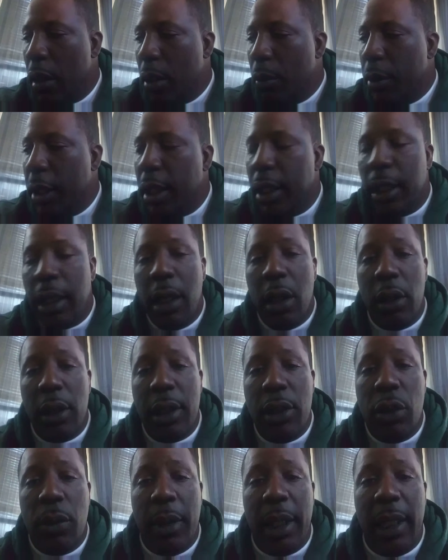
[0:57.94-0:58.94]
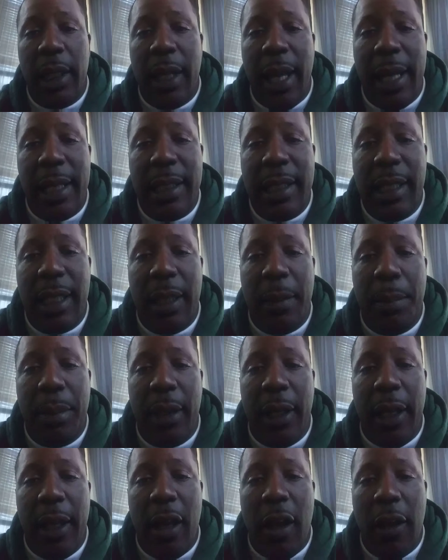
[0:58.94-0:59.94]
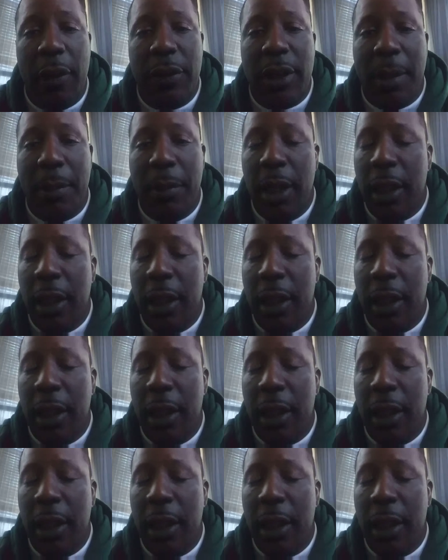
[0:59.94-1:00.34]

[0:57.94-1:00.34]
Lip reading: We're going to go to 2019 playoffs. I'm